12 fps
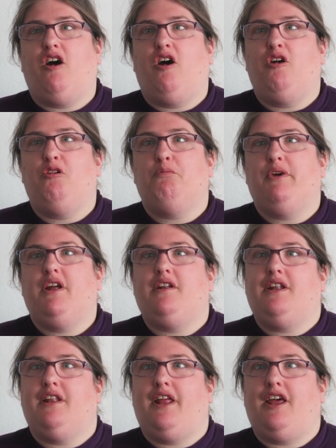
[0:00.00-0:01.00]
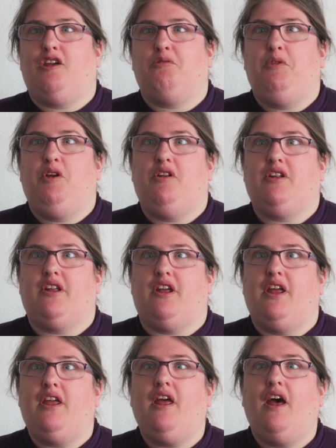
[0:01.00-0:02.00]
home into their
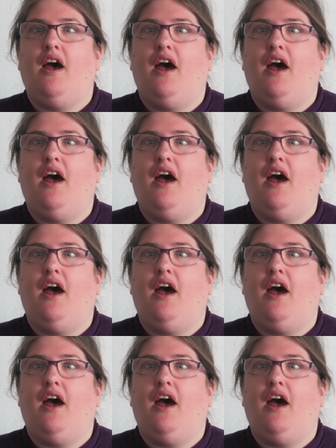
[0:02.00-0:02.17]
community.